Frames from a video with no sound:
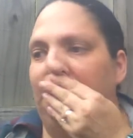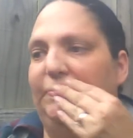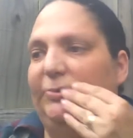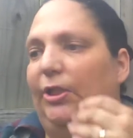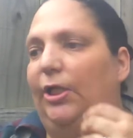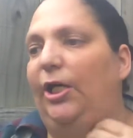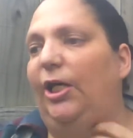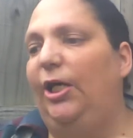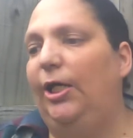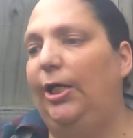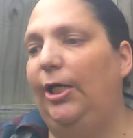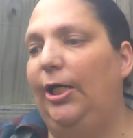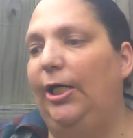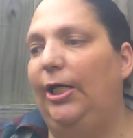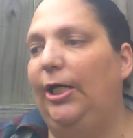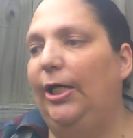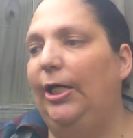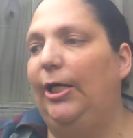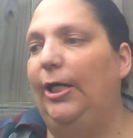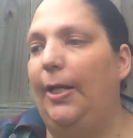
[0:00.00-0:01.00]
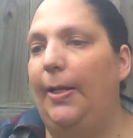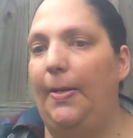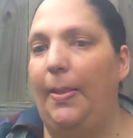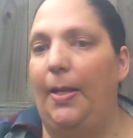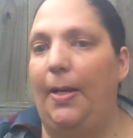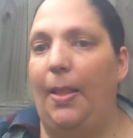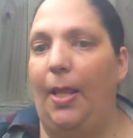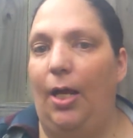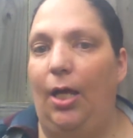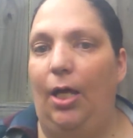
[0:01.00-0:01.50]
Let
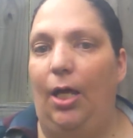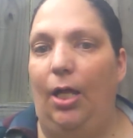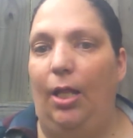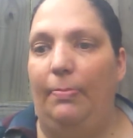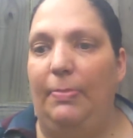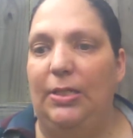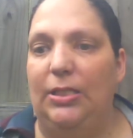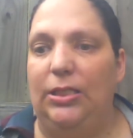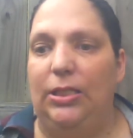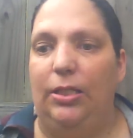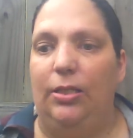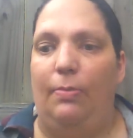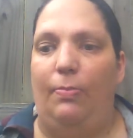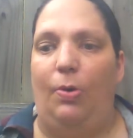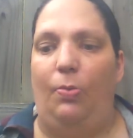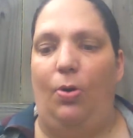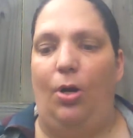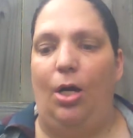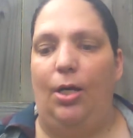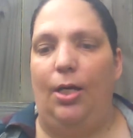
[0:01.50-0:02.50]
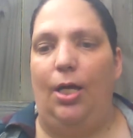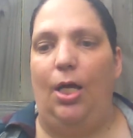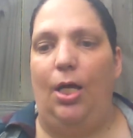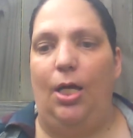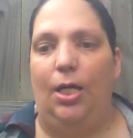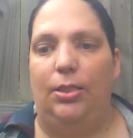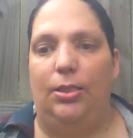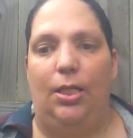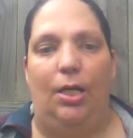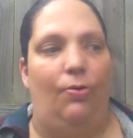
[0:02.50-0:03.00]
me see the
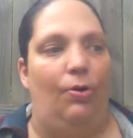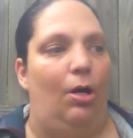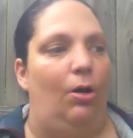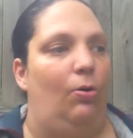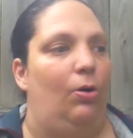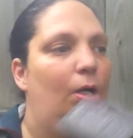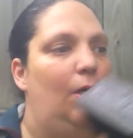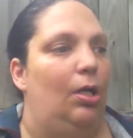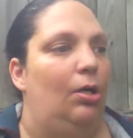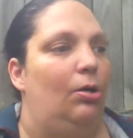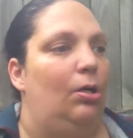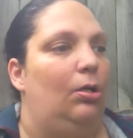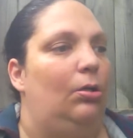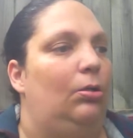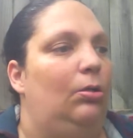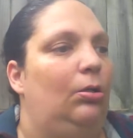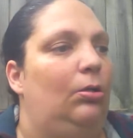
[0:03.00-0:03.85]
Marchetti Tarot here.